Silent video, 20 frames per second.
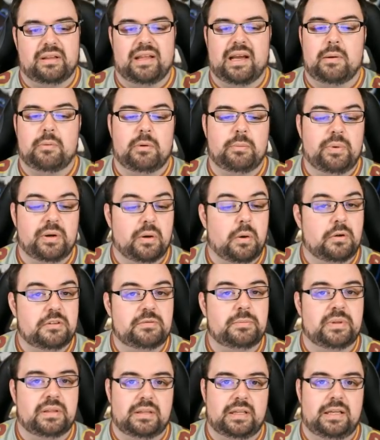on that one. But
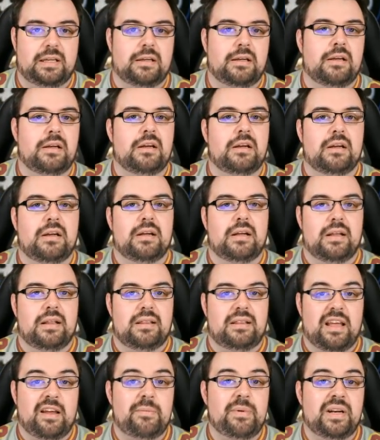ultimately,
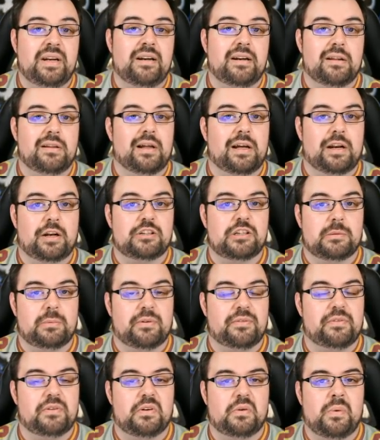they've been in a lot of
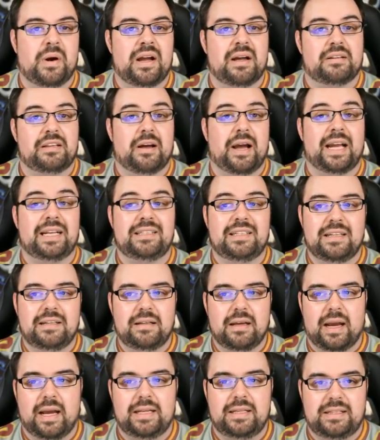trouble for a while. Now, I
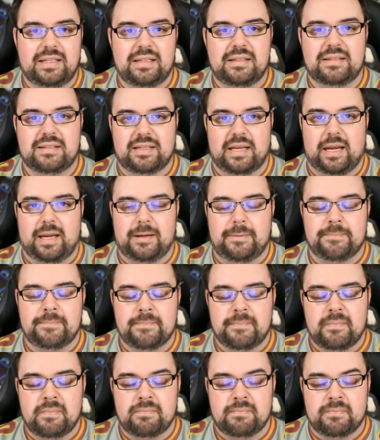did say
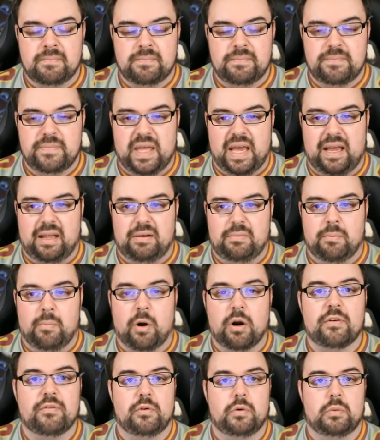that
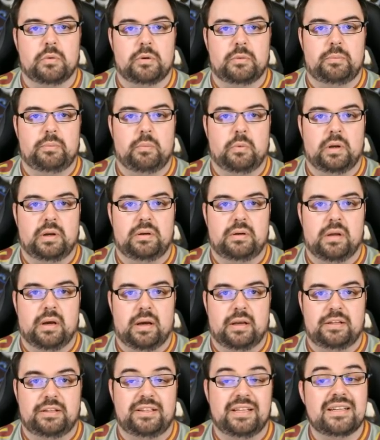Marvel
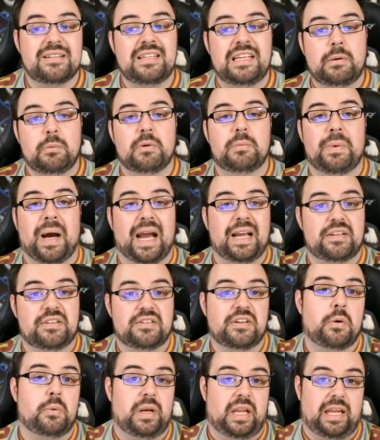Disney would buy
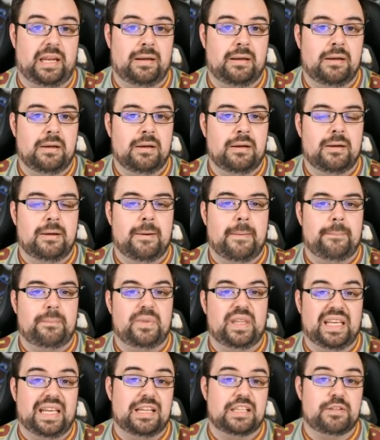Sony
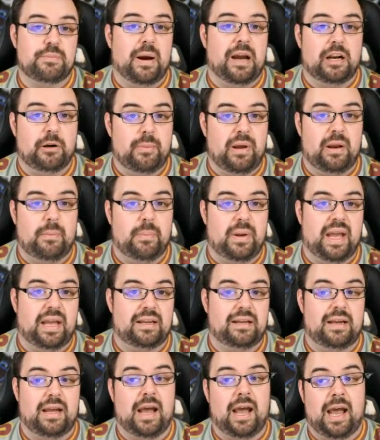to get Spider-Man
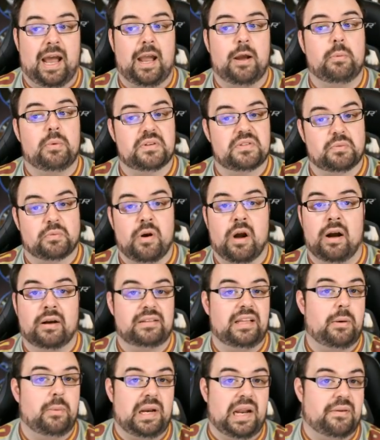back. I was wrong.
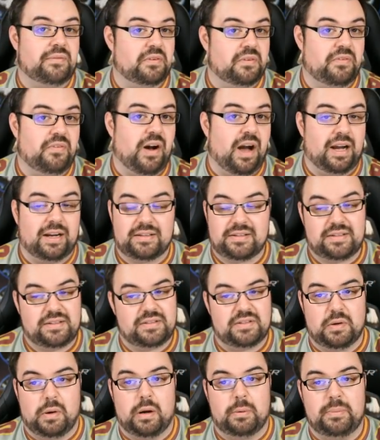They went after Fox,
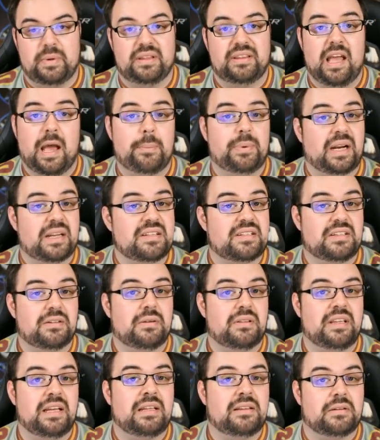so I'll admit that. But I
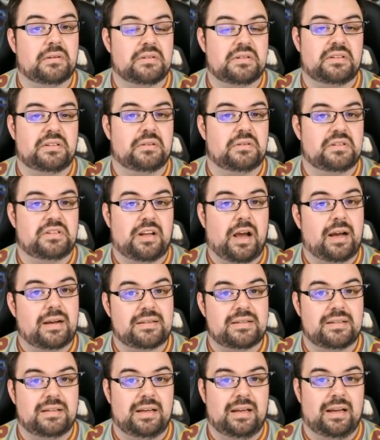still think there's
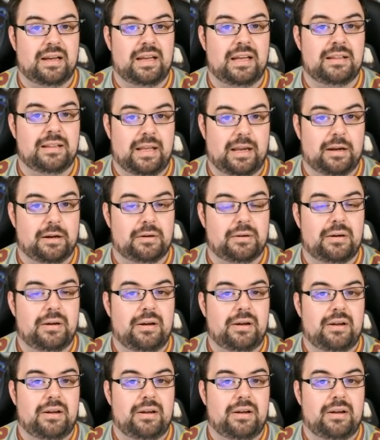talks in there